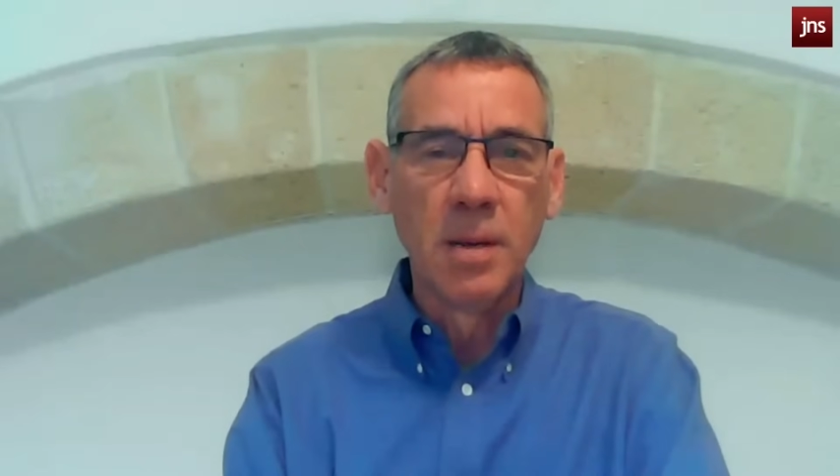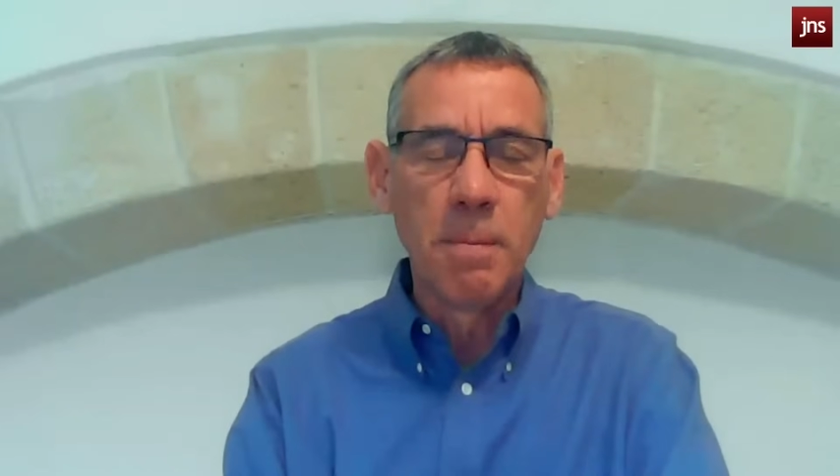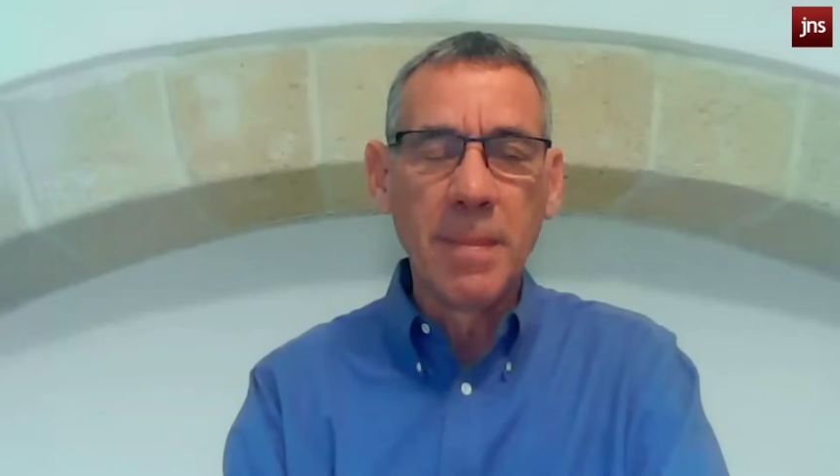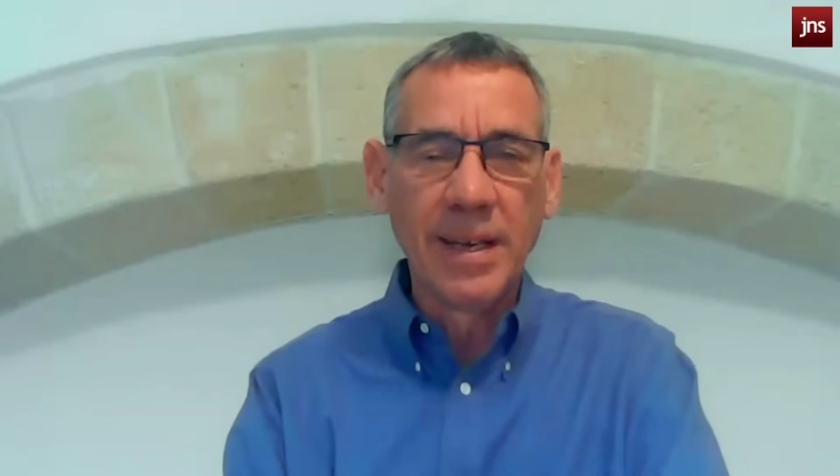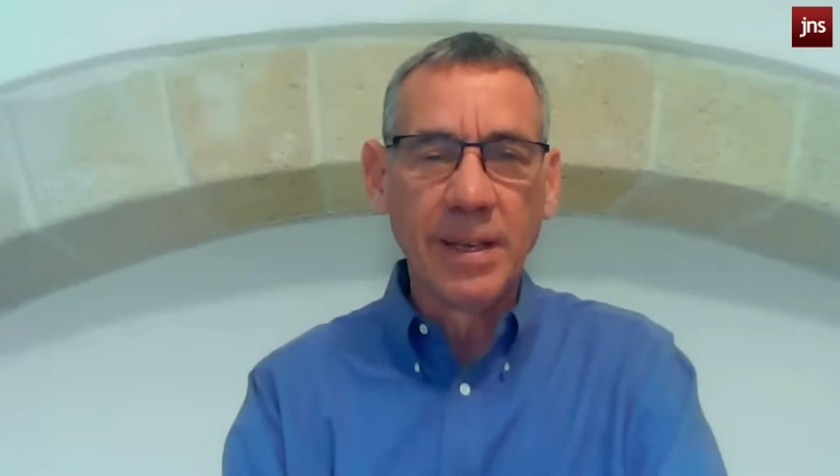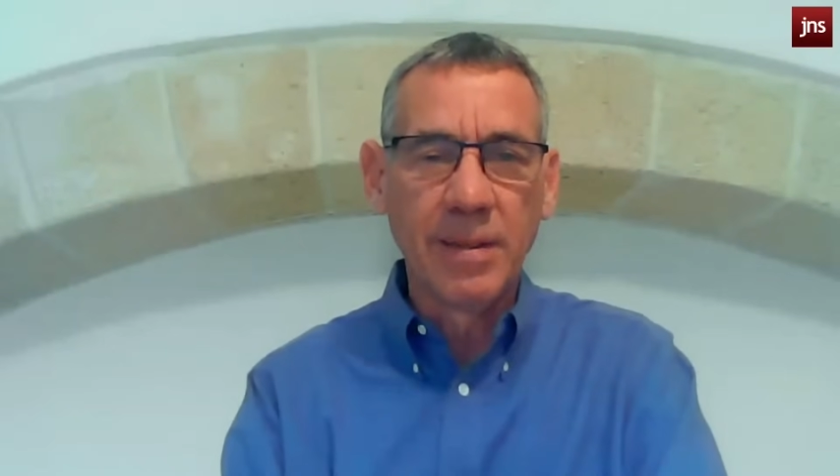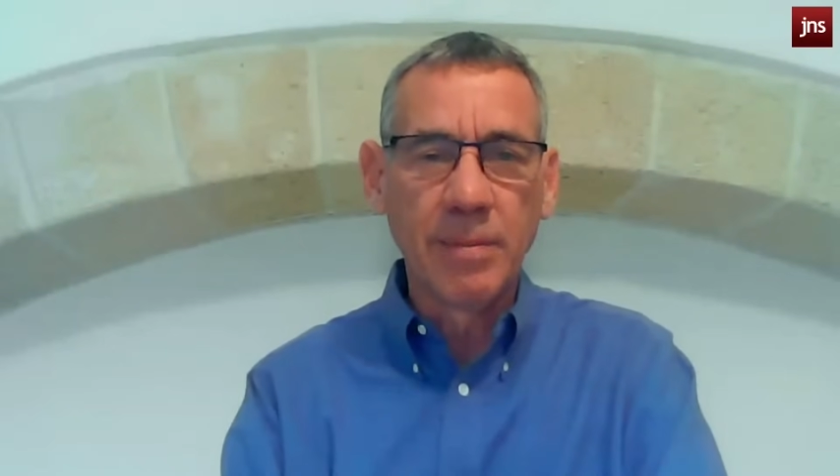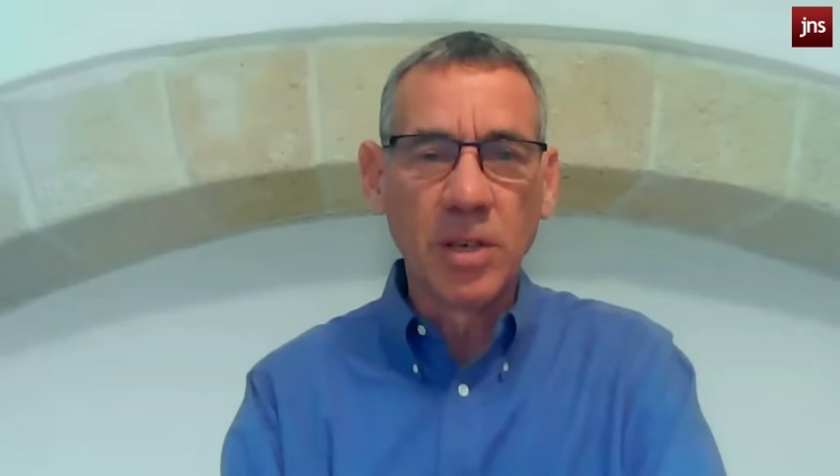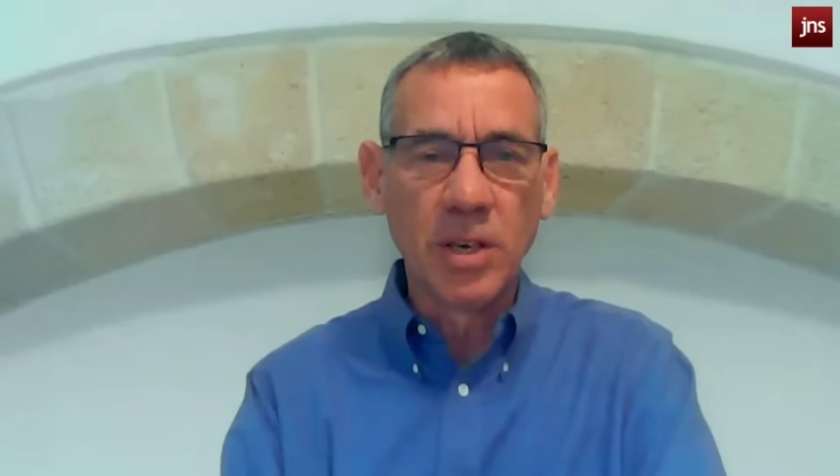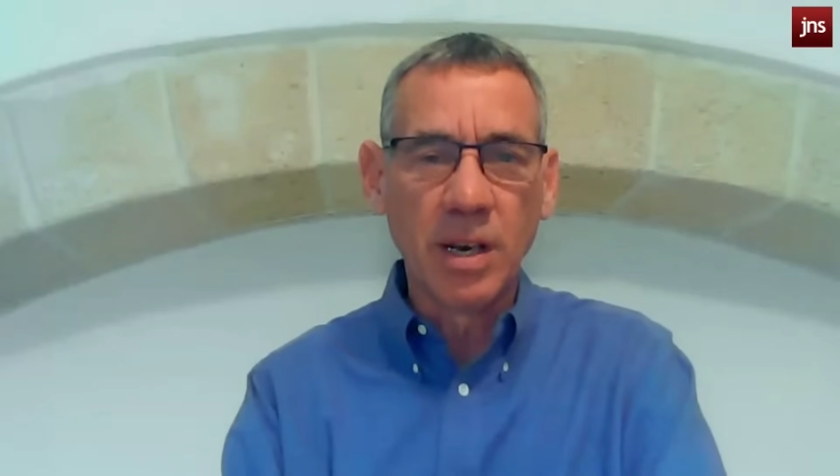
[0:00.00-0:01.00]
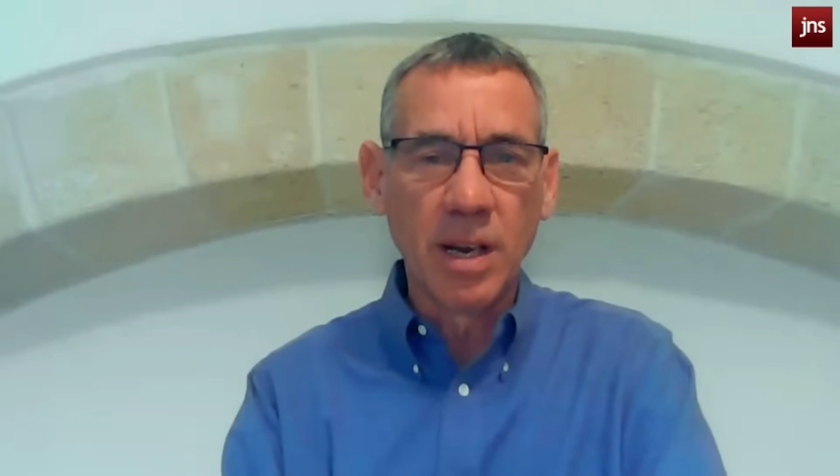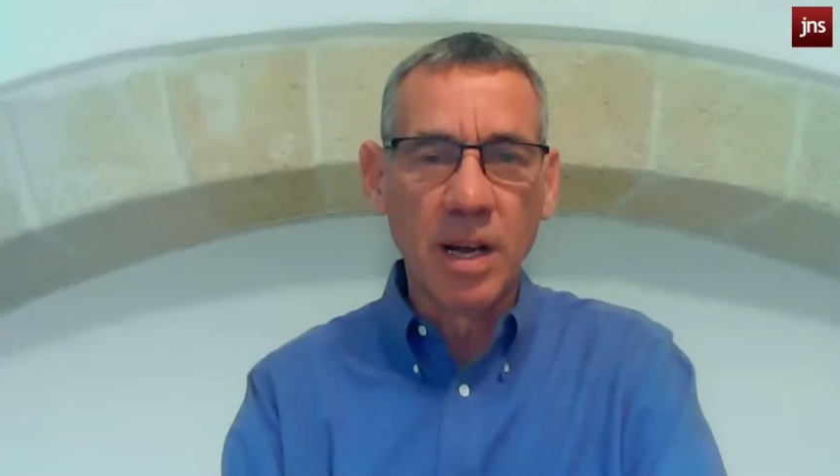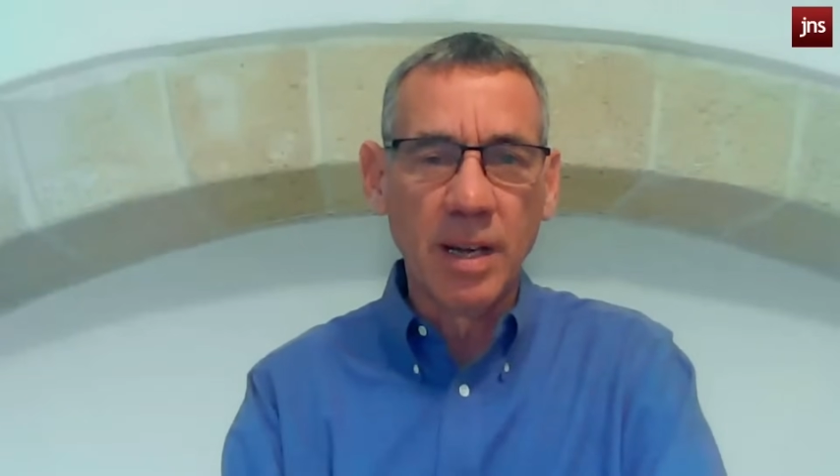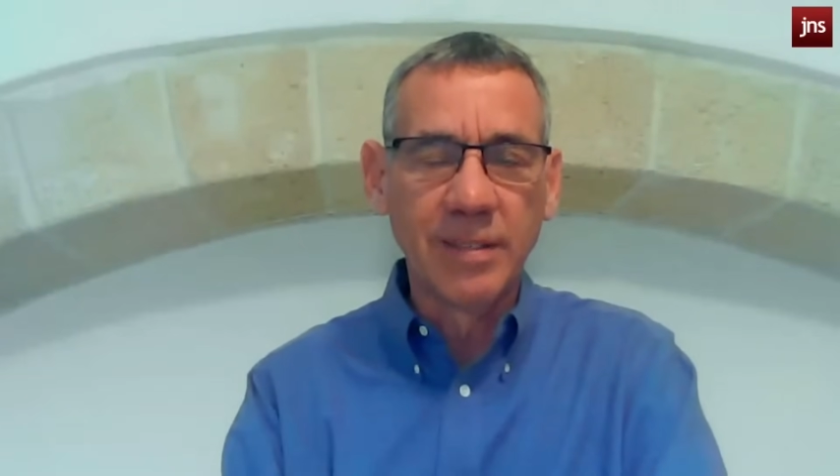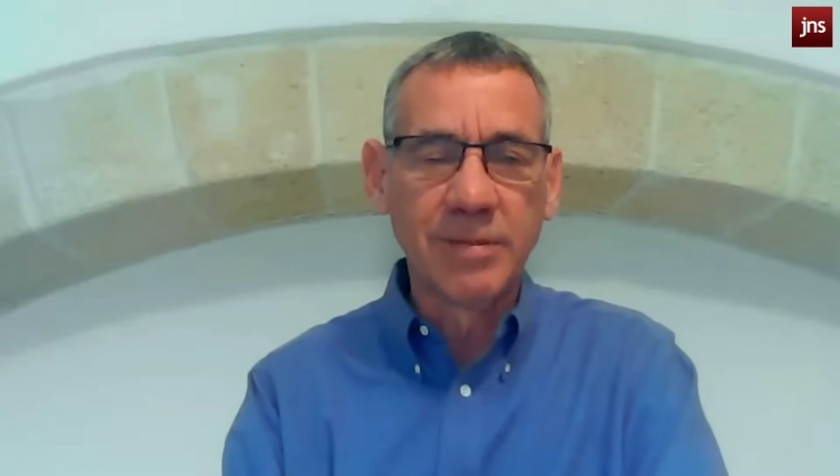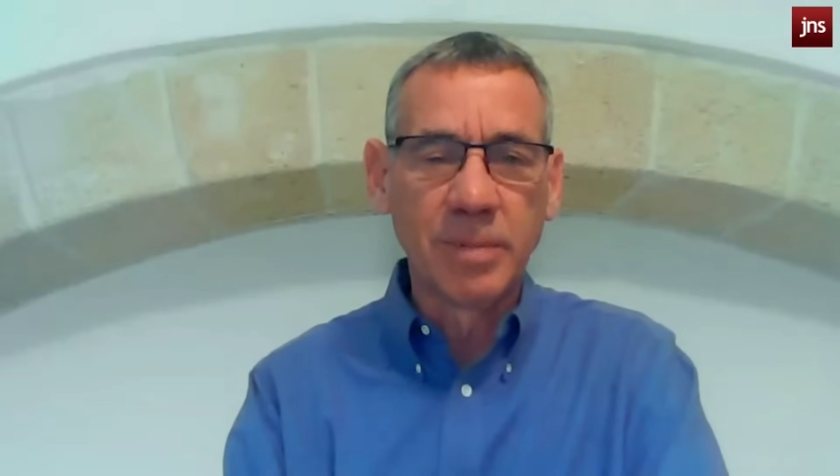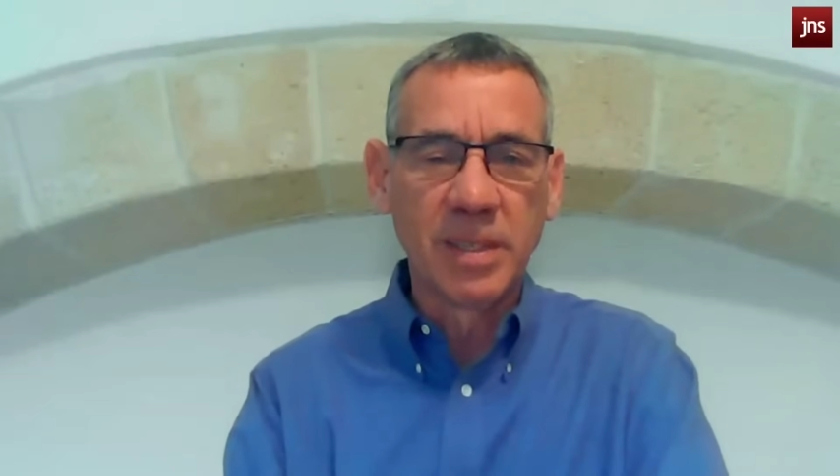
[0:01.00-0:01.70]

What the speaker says: many of them not alive,